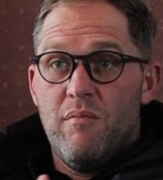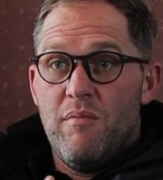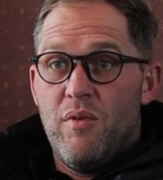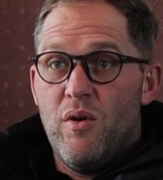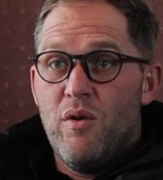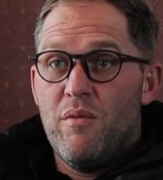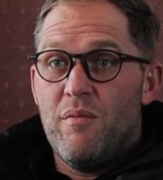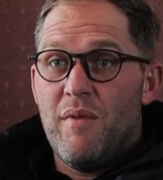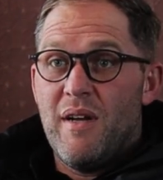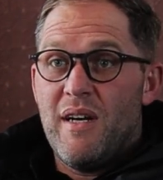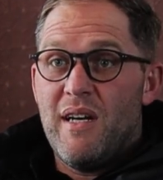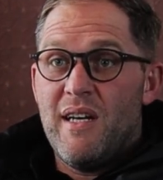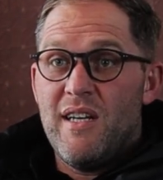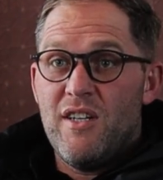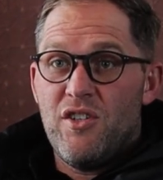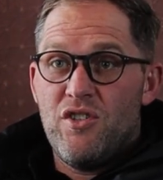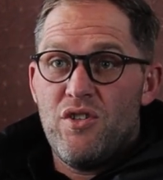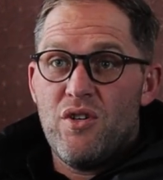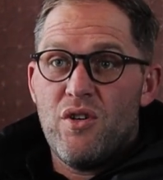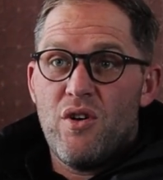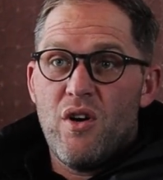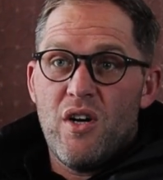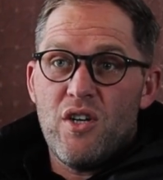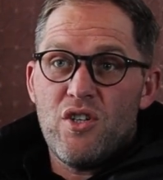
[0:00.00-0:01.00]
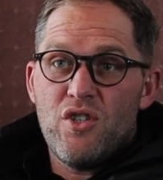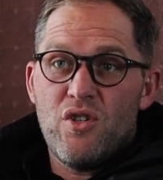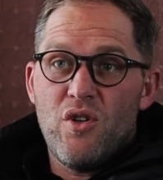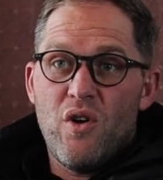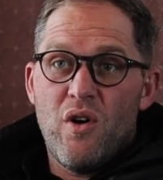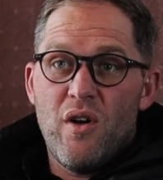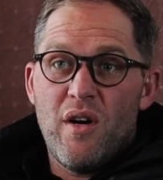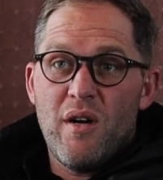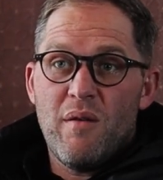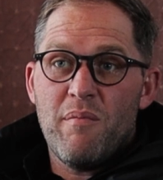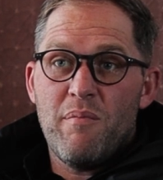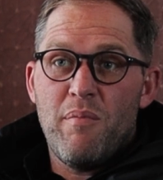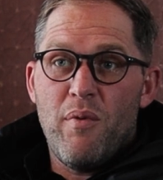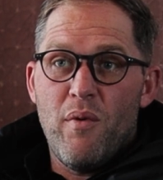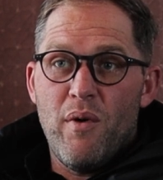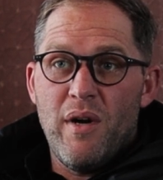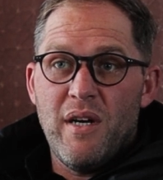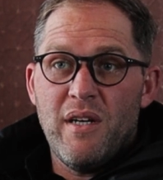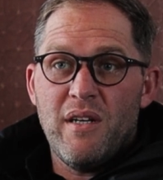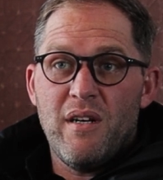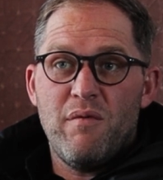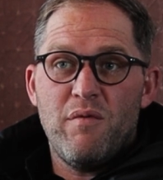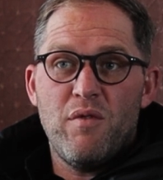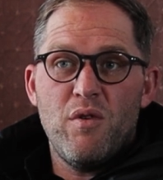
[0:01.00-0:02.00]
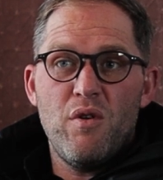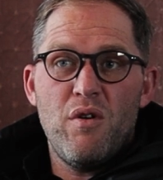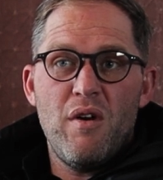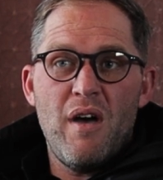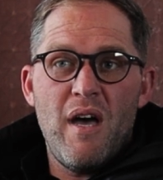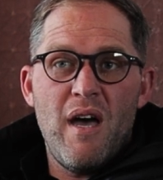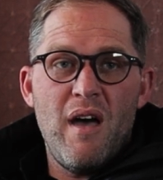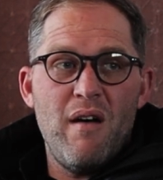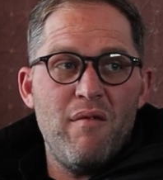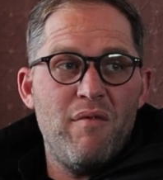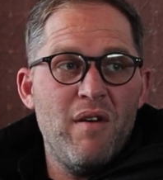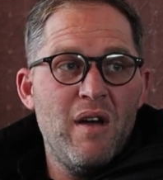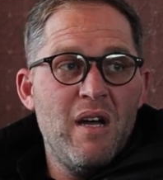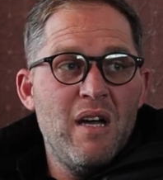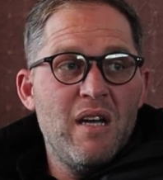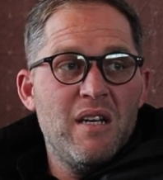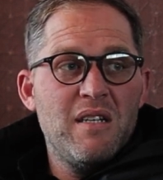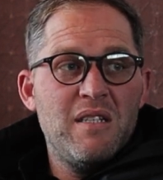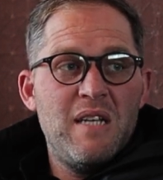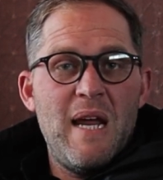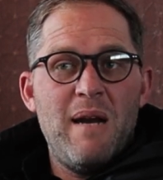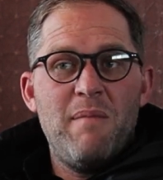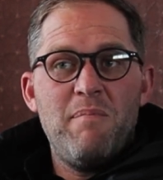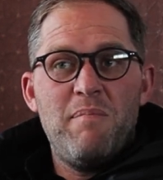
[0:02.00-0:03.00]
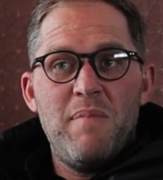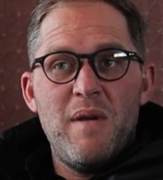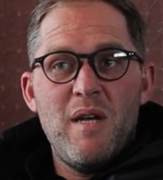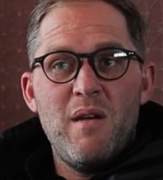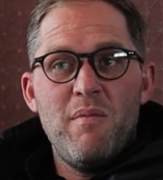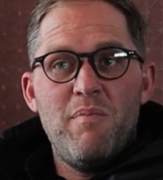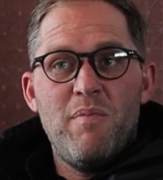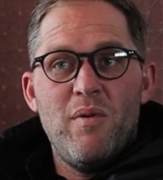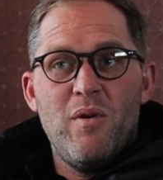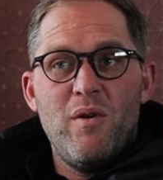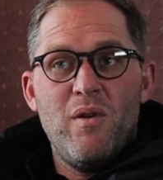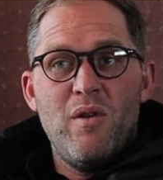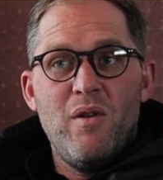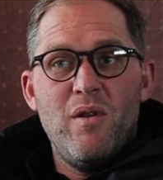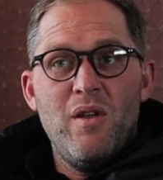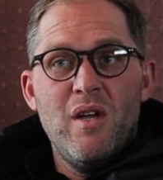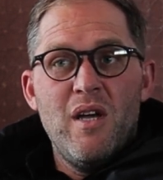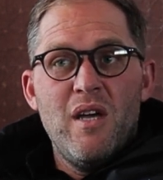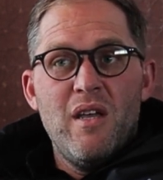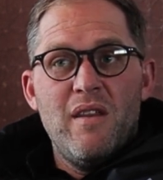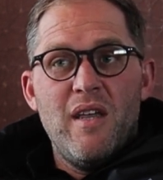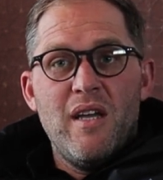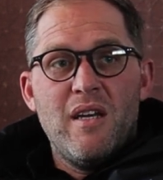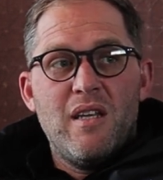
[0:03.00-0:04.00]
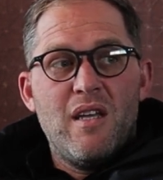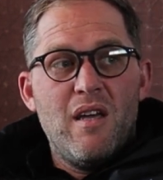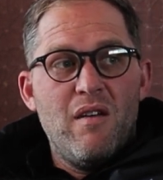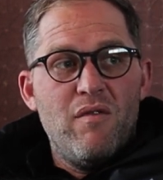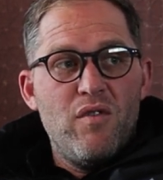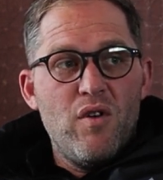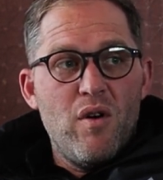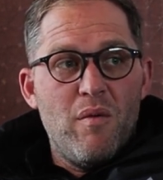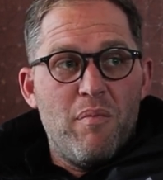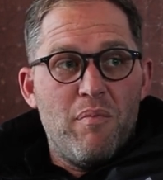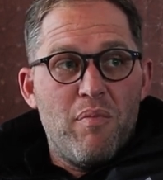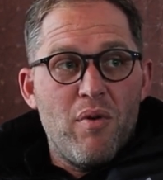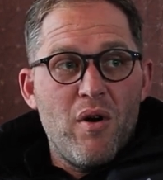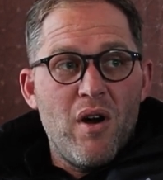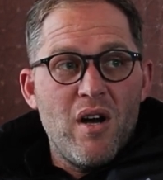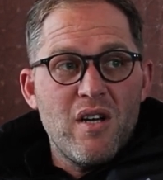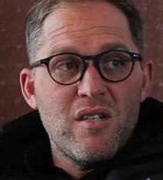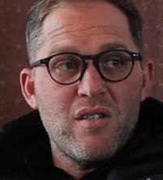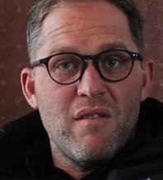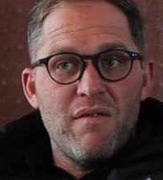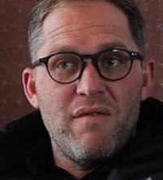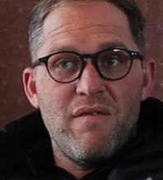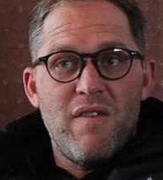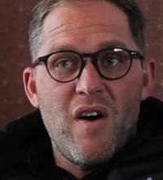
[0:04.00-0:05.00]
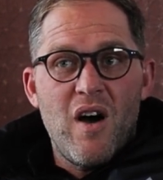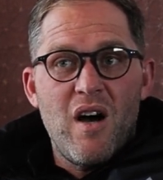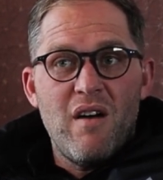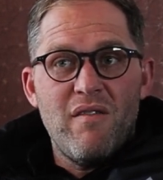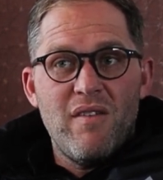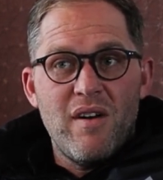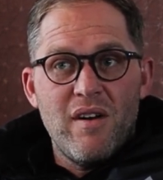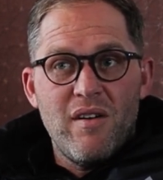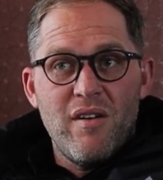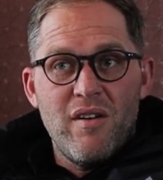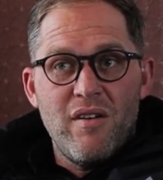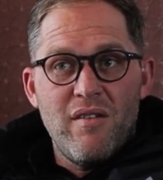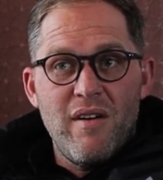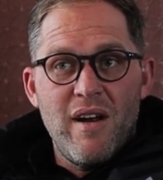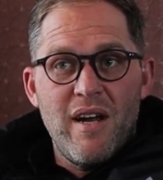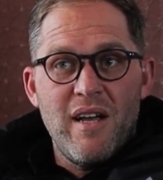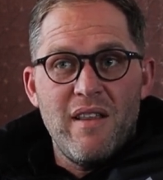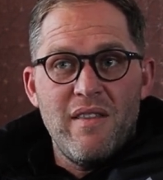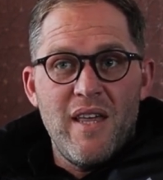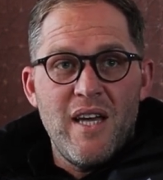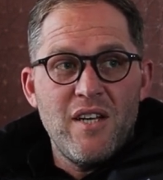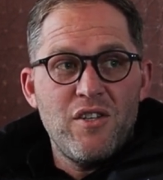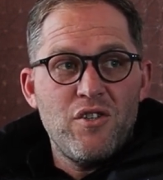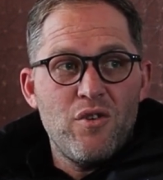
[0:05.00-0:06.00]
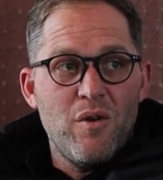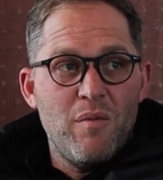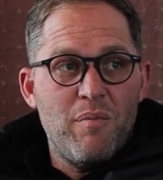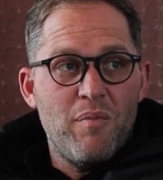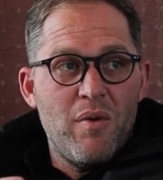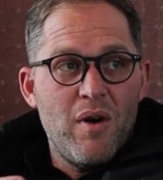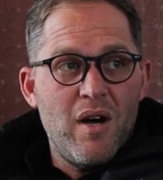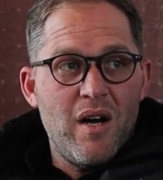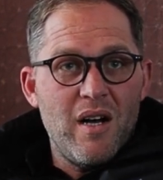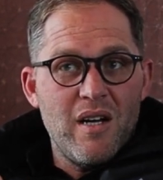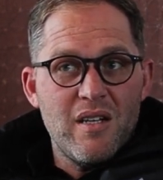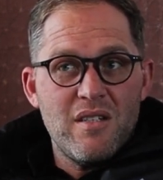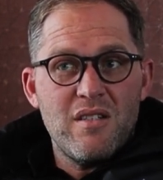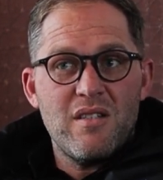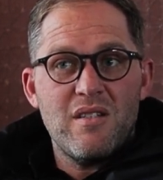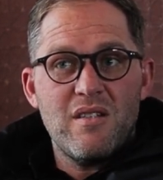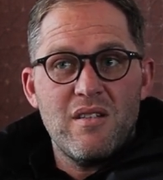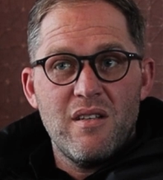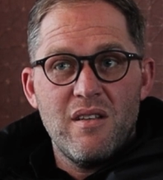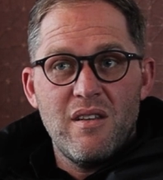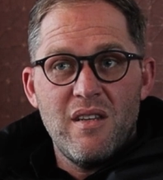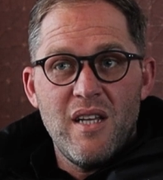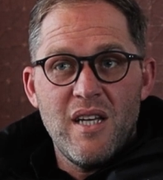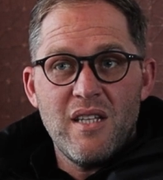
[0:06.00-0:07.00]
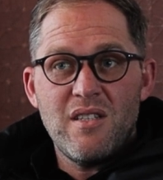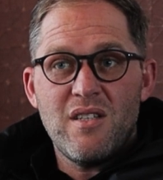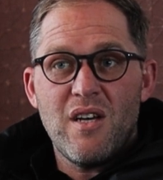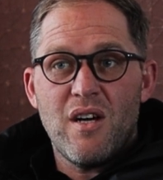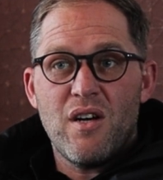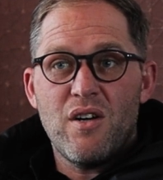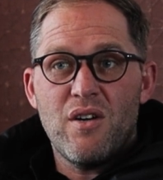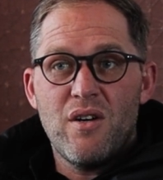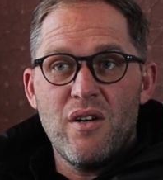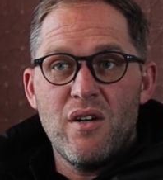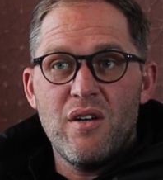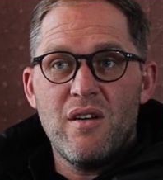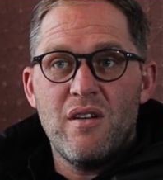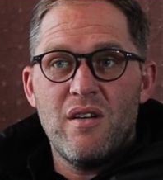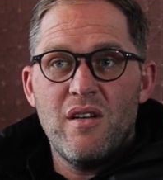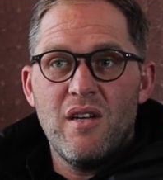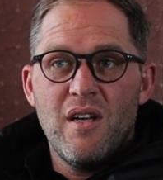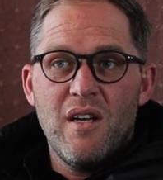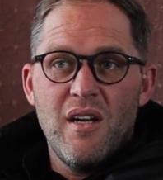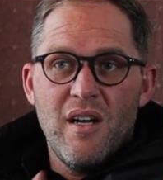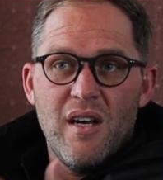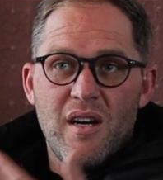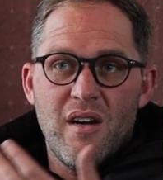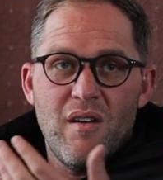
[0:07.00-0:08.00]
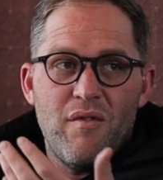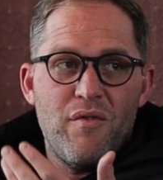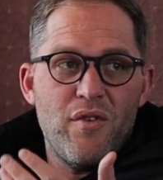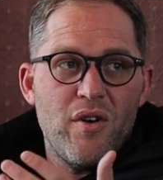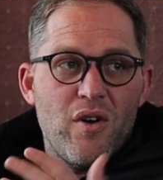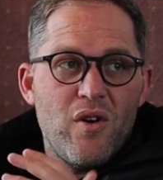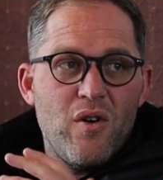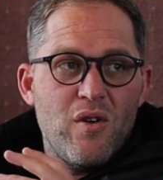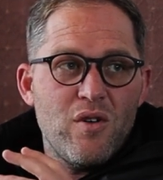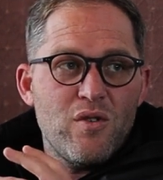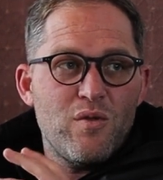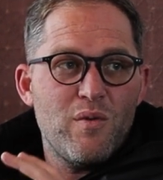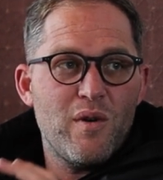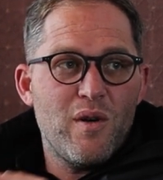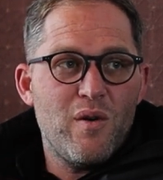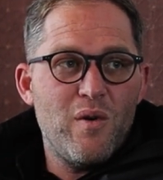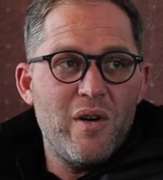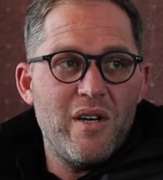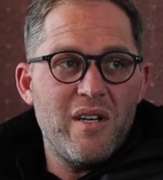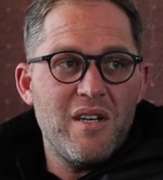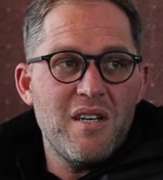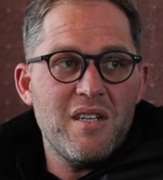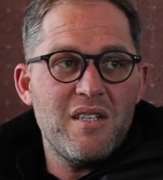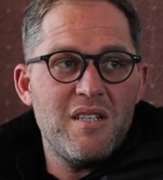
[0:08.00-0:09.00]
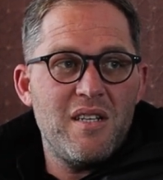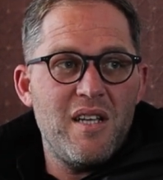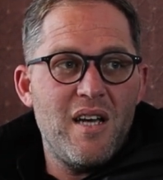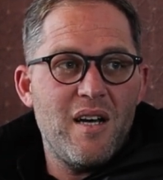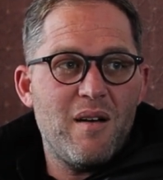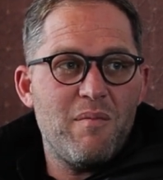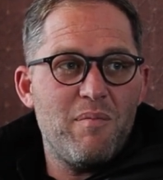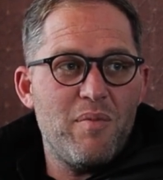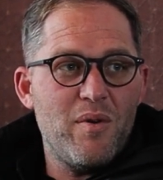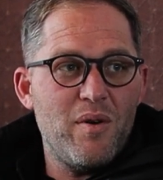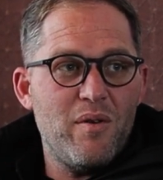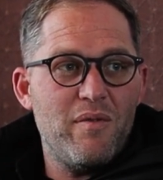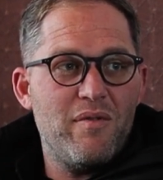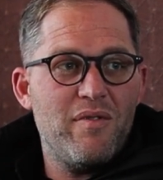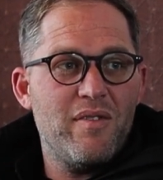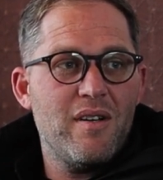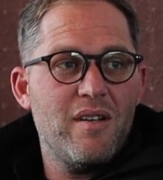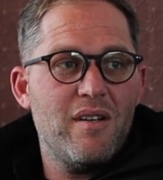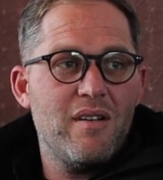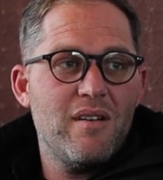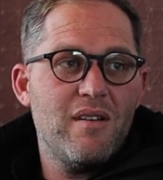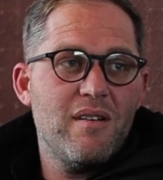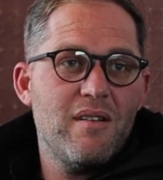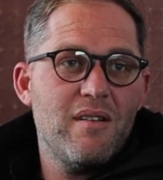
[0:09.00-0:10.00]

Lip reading: Boom, at least you got a starting point. If you have 10 people that give you a price of 500 rand, that's your price. That's a good, in Afrikaans we call it a steekproef.